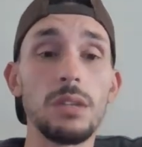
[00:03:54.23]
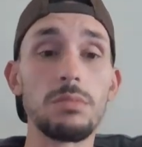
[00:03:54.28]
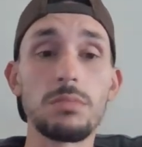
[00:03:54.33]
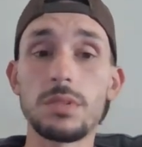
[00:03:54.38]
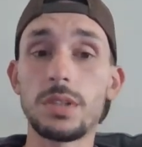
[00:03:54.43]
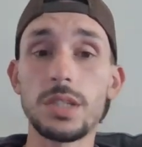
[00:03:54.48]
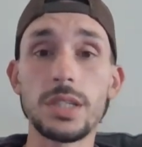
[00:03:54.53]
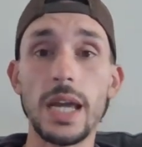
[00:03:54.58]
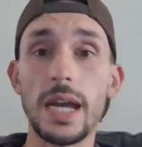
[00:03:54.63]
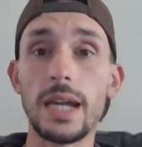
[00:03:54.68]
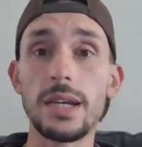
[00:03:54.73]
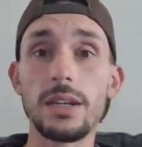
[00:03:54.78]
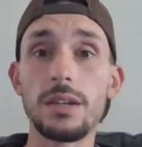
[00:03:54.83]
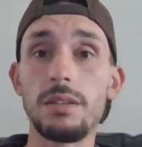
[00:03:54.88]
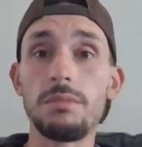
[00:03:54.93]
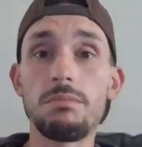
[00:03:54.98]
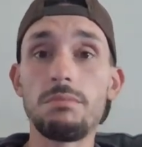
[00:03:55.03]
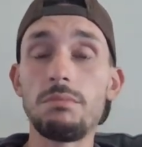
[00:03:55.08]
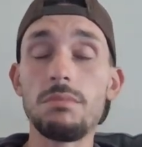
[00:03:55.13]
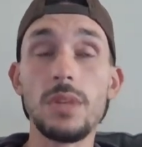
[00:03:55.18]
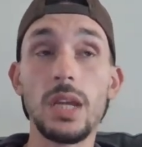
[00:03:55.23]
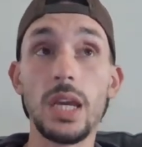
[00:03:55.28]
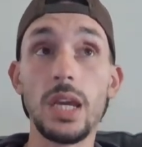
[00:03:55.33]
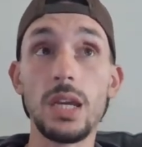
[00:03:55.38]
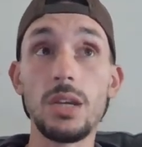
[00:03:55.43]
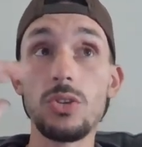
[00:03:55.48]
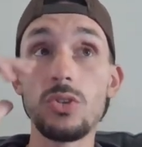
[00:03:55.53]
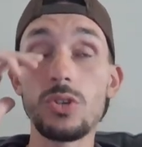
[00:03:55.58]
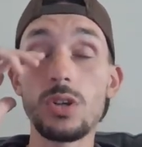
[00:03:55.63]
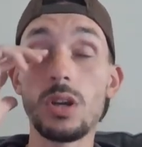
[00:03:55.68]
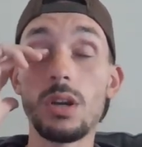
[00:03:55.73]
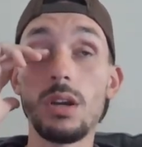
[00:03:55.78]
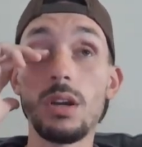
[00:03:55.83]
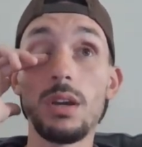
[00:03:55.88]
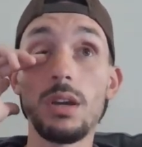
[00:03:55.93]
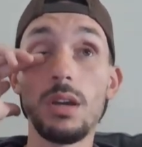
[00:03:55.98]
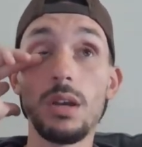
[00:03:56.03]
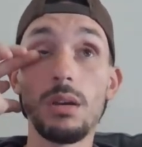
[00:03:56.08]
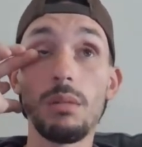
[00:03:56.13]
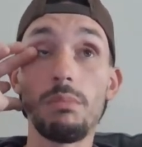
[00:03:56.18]
standard hinge,
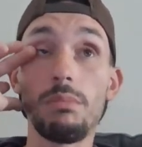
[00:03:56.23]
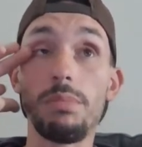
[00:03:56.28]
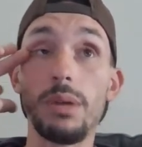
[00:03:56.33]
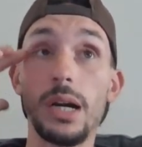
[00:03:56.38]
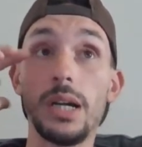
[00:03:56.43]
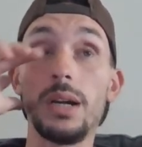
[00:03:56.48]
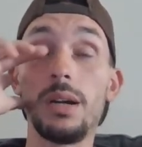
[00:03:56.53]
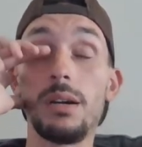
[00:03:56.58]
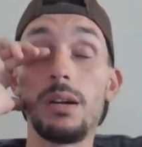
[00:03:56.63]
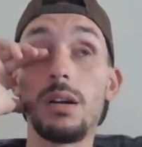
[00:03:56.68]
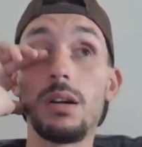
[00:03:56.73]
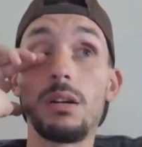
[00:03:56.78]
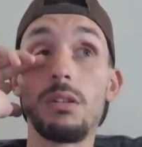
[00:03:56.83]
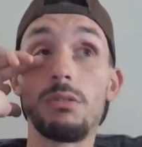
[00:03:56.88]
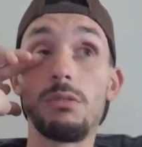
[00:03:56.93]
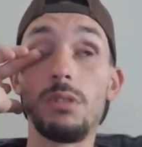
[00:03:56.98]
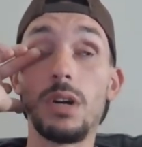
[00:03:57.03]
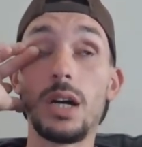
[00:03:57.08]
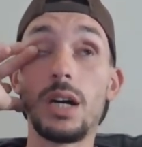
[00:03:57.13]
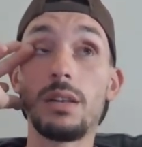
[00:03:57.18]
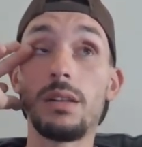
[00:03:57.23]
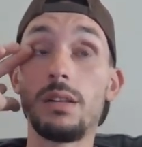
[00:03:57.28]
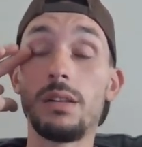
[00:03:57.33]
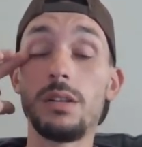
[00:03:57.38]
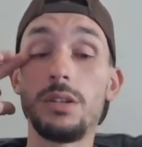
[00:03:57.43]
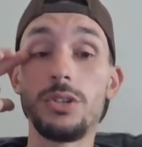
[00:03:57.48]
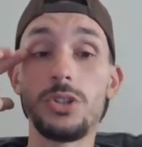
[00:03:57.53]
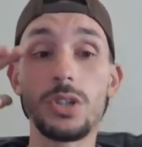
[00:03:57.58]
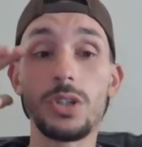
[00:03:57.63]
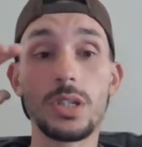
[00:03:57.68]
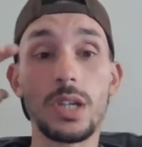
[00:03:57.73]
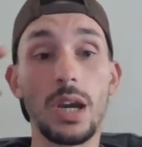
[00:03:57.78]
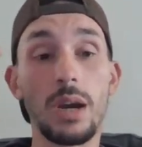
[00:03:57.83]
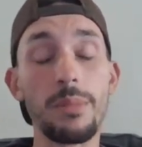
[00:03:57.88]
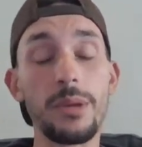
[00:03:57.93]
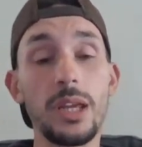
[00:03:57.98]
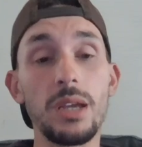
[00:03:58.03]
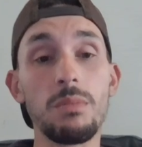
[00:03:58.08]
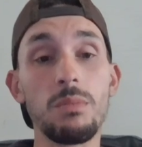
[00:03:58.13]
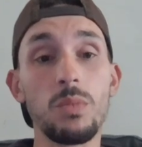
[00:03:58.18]
but rather than just
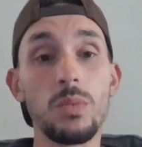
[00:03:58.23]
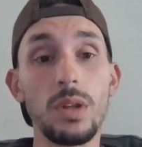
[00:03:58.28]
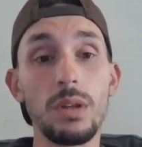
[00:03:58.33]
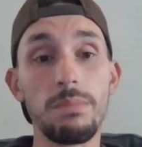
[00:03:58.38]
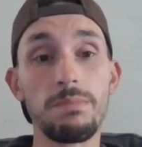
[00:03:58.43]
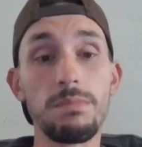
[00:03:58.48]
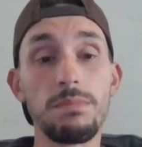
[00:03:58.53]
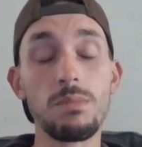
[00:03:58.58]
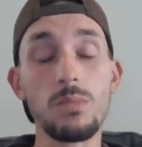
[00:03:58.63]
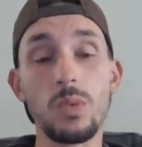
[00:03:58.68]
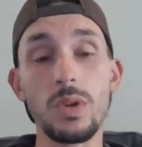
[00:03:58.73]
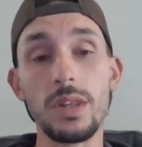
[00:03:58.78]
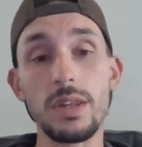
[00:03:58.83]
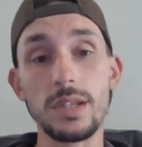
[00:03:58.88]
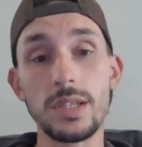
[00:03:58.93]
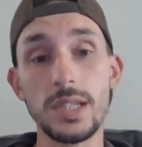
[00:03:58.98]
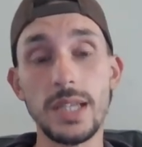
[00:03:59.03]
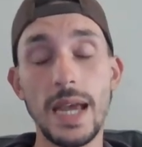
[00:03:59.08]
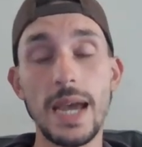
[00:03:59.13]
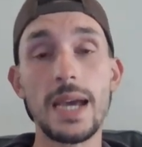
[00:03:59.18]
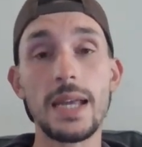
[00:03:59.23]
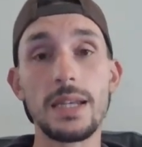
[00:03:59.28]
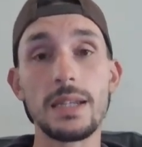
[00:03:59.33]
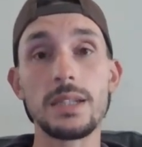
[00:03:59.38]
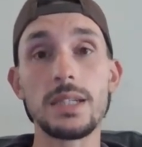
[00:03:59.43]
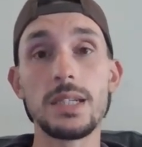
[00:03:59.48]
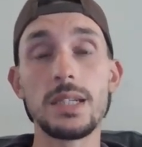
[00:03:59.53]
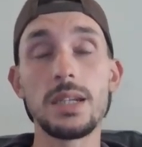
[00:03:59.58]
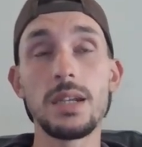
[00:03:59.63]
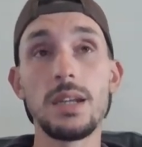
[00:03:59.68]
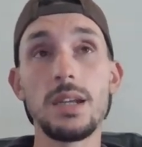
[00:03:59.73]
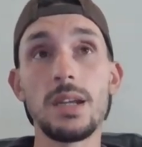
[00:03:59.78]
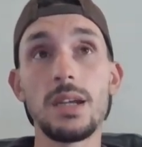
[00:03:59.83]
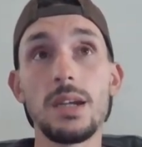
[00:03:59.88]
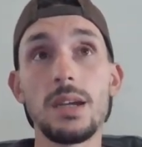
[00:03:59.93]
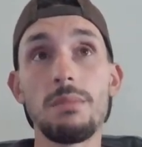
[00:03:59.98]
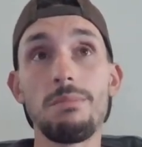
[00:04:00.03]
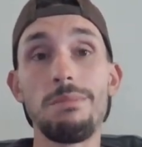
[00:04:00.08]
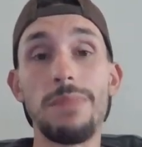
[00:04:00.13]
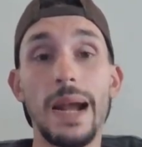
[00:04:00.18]
coming in with a standard
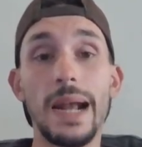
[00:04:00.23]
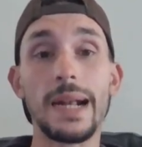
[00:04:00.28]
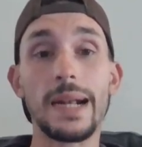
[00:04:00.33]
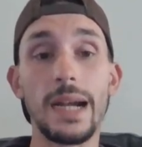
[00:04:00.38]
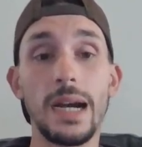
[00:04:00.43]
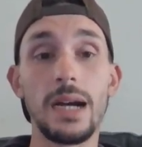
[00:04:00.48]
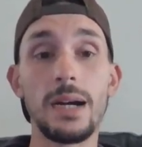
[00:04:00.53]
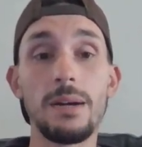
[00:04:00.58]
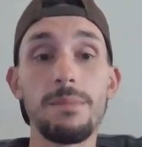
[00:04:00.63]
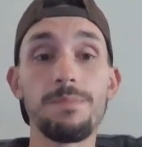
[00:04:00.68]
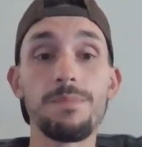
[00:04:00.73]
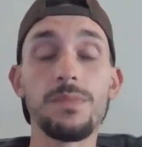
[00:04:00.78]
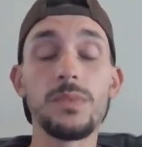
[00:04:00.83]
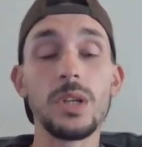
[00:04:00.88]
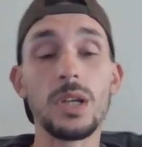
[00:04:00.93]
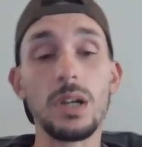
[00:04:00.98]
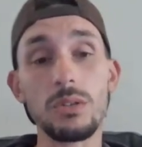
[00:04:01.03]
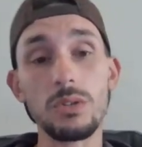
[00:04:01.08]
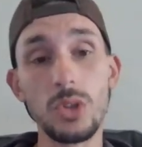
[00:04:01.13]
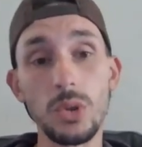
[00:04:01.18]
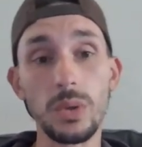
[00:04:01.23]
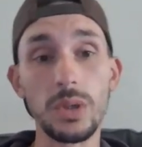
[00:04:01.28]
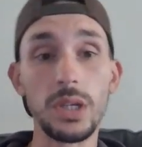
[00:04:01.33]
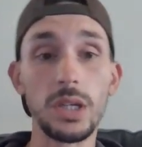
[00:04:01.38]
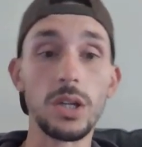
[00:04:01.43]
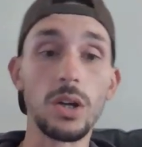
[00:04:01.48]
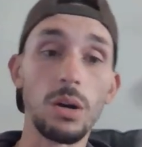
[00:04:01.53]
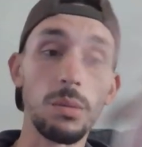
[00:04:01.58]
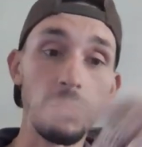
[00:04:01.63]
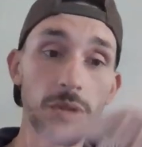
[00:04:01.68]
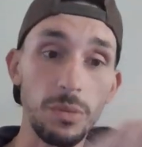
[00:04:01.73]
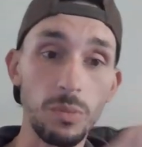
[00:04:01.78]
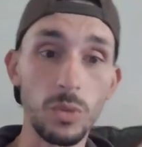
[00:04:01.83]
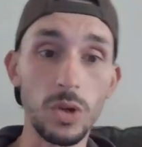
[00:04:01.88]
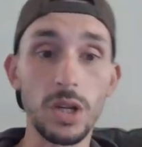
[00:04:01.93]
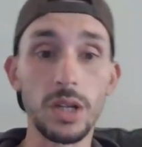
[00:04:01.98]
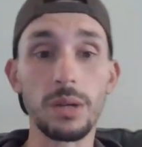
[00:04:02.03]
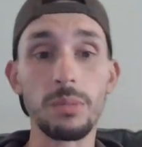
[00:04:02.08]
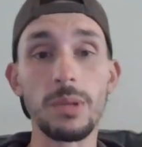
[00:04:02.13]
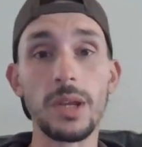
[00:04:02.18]
back cut, doing your gob and then
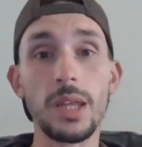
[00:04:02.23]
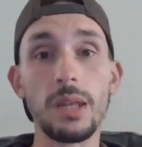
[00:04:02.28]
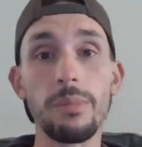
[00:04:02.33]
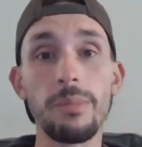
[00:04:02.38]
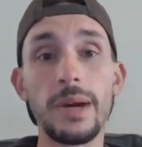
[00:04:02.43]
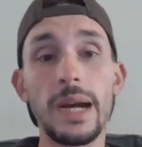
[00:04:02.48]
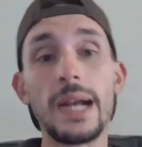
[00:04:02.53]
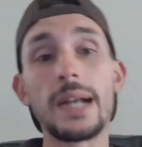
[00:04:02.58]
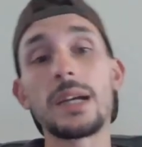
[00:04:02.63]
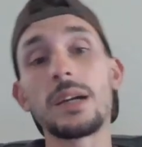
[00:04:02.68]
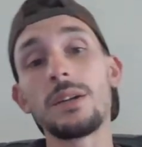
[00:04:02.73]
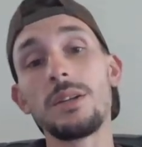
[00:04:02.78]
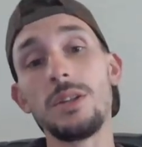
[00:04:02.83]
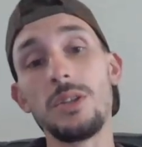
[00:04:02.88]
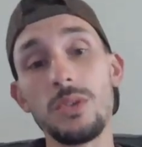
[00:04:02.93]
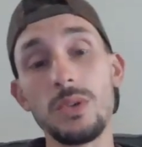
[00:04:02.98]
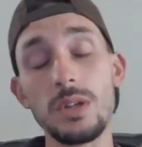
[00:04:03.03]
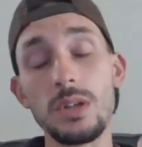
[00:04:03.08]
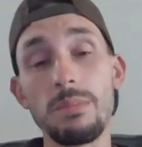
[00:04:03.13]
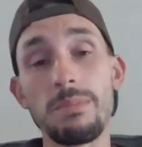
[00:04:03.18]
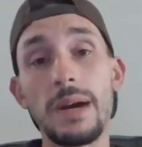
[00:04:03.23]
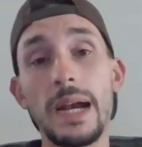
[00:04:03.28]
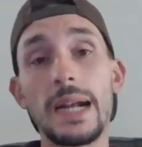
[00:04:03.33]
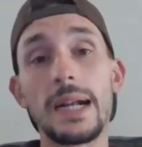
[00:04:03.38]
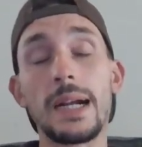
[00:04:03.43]
working around the back, doing your back